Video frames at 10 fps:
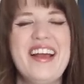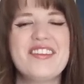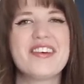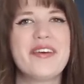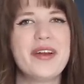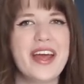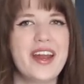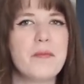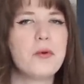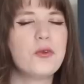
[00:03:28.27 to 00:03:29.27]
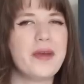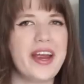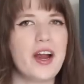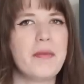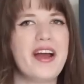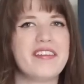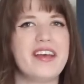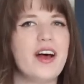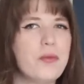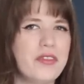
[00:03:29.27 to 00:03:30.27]
And so I went ahead and pulled my hair back
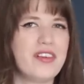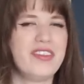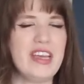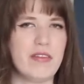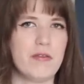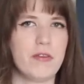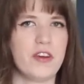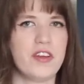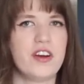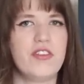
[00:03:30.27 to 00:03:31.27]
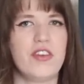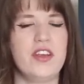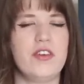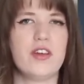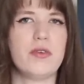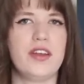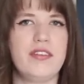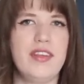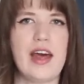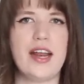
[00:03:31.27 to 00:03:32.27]
to help with this even further so that you can really
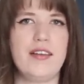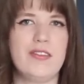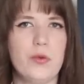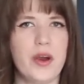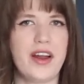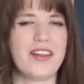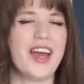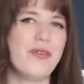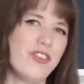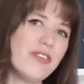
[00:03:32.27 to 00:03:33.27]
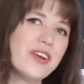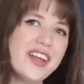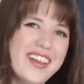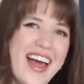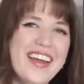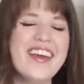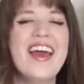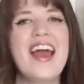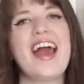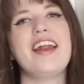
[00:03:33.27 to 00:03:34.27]
see that nice square neckline, which I really like.
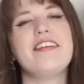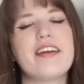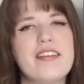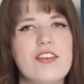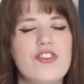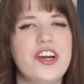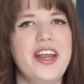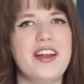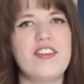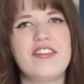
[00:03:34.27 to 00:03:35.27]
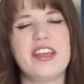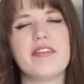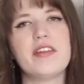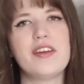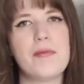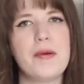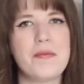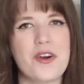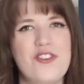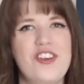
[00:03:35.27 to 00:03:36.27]
And I tucked the shirt in just to give a little bit
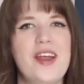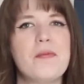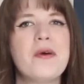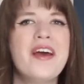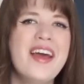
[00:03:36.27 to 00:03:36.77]
more shape.